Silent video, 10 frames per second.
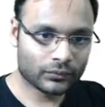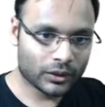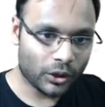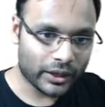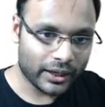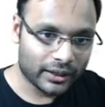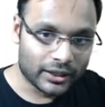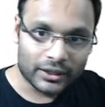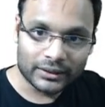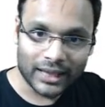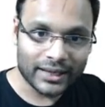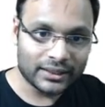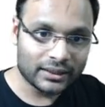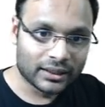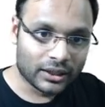Okay,
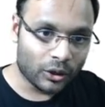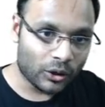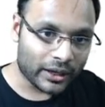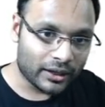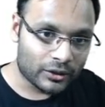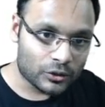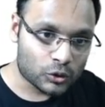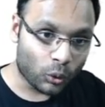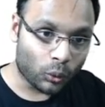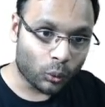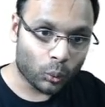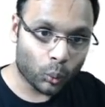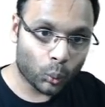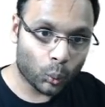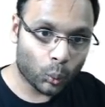9. Okay, so
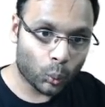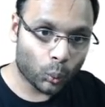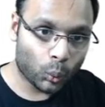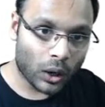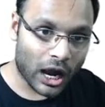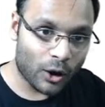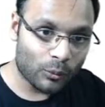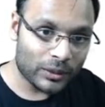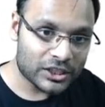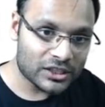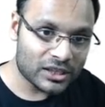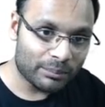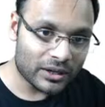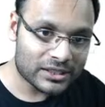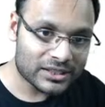how much is the
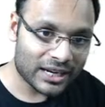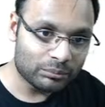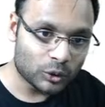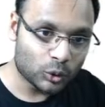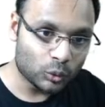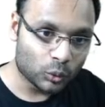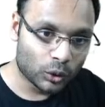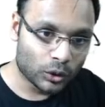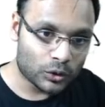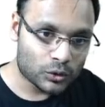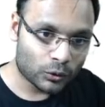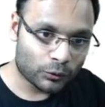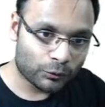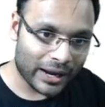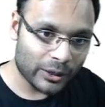burst time? 2. So
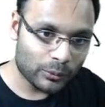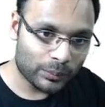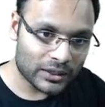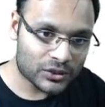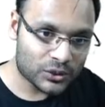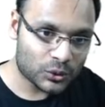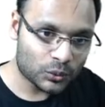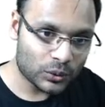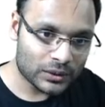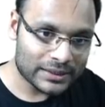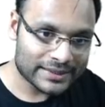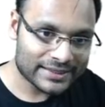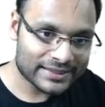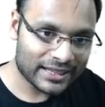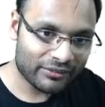5 plus 2,
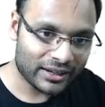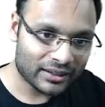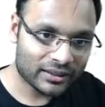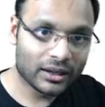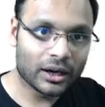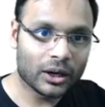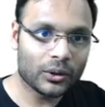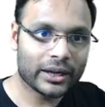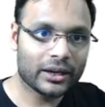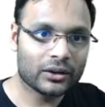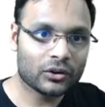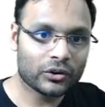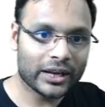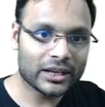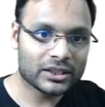7. Okay,
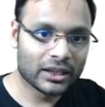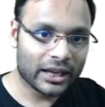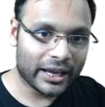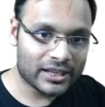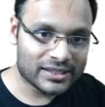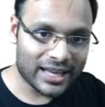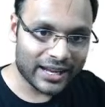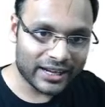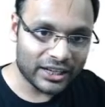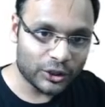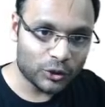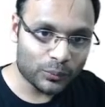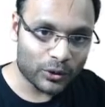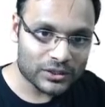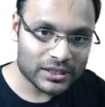great. Is there any new
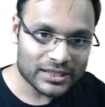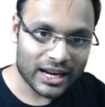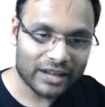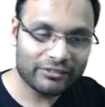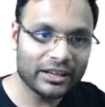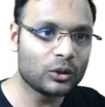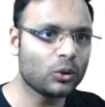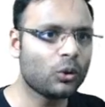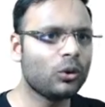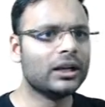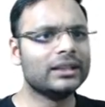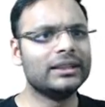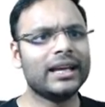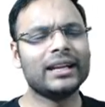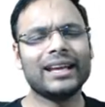process arriving? No.
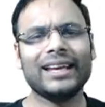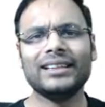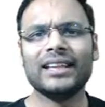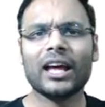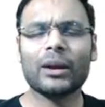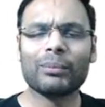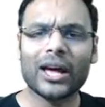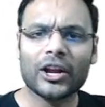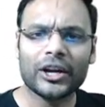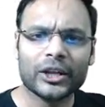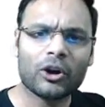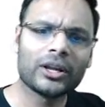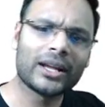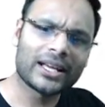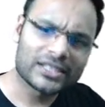Then in their priority
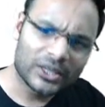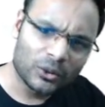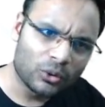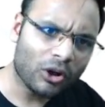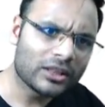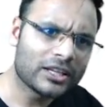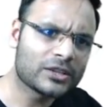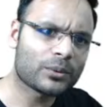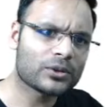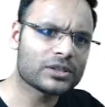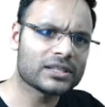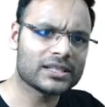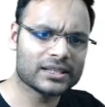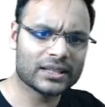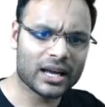order, execute all these
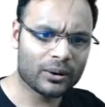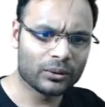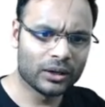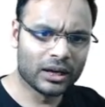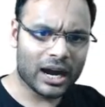processes now.